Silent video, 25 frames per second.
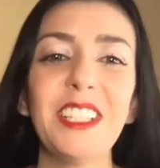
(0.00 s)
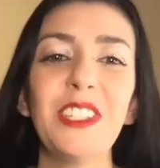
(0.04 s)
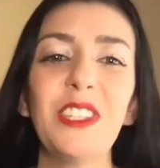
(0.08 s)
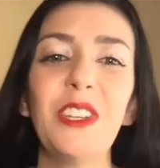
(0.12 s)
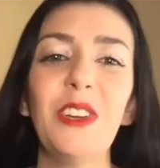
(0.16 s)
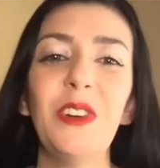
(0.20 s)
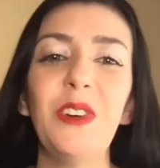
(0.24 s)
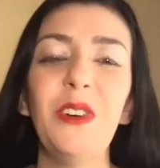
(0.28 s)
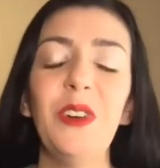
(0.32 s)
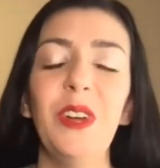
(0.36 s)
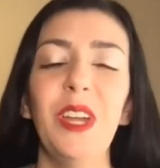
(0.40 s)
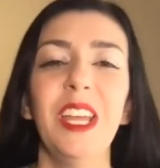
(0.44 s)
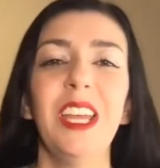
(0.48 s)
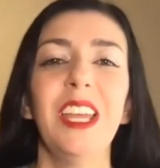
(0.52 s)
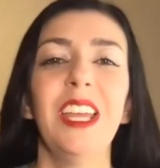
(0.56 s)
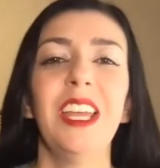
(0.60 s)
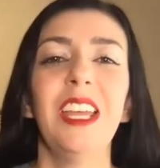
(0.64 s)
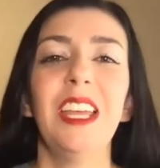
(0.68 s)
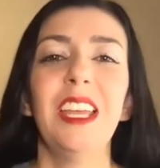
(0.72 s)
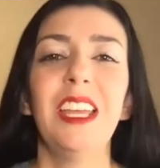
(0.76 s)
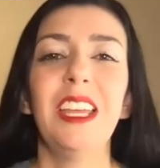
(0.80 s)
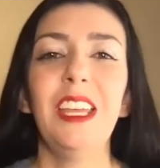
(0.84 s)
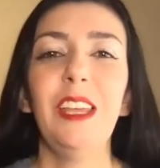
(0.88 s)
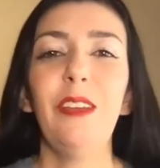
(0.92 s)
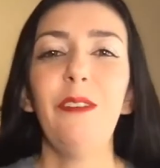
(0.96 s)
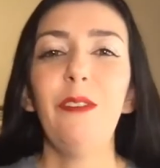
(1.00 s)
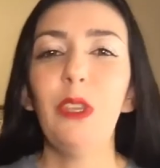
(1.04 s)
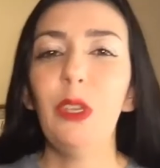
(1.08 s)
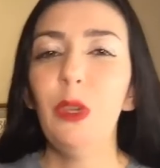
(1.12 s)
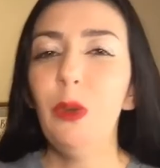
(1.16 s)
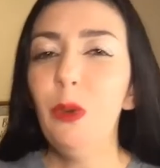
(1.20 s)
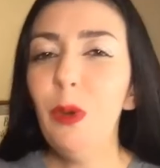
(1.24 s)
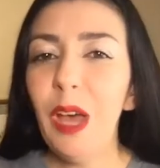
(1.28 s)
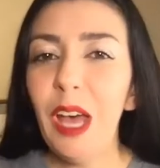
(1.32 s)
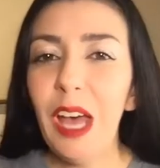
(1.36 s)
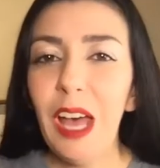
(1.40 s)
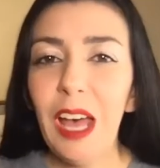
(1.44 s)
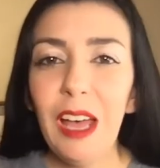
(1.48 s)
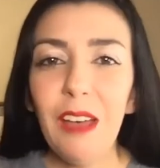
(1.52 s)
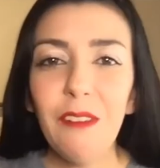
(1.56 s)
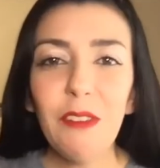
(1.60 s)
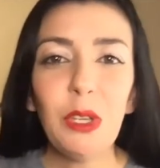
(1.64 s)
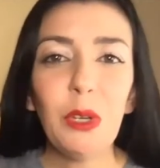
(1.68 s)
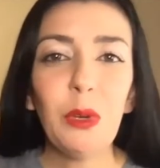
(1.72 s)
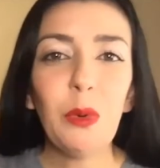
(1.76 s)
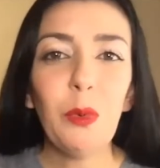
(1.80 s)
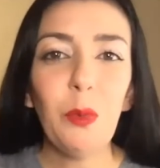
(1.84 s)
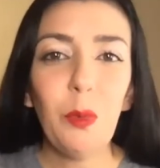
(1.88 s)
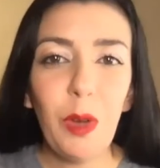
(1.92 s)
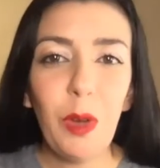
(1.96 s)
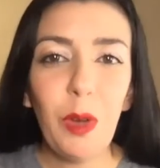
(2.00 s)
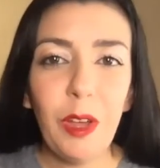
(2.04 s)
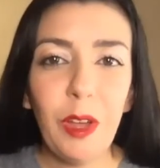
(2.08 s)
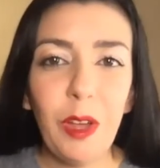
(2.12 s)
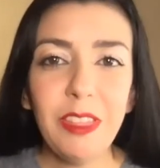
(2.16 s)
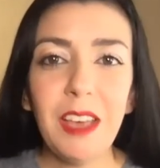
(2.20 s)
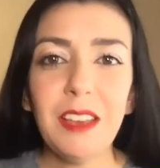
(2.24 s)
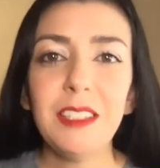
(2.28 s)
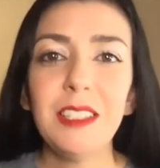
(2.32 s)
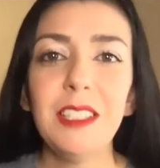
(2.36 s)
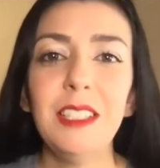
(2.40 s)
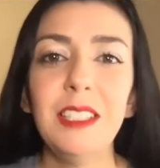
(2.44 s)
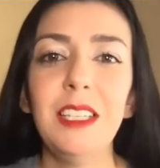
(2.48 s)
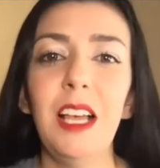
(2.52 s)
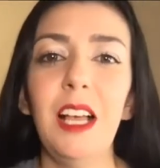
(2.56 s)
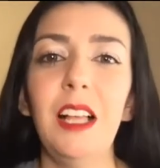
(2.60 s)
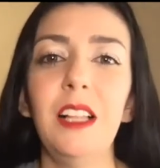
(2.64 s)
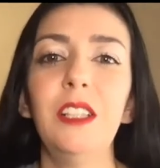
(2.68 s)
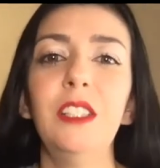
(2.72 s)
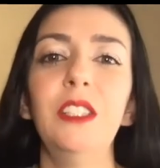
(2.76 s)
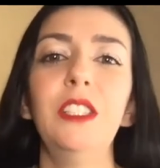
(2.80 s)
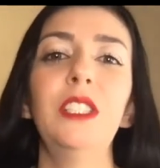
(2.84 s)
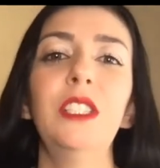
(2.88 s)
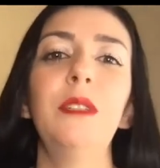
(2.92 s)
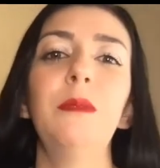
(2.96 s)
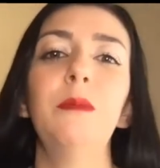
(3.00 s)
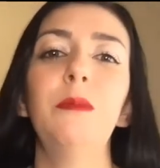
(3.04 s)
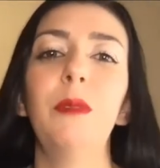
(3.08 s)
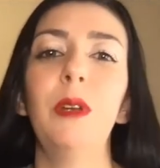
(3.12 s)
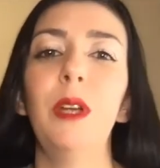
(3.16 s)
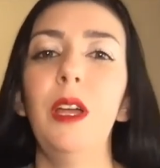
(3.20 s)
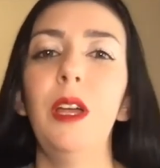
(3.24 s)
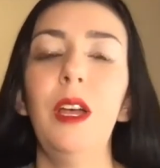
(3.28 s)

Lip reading: So if you have your $1,000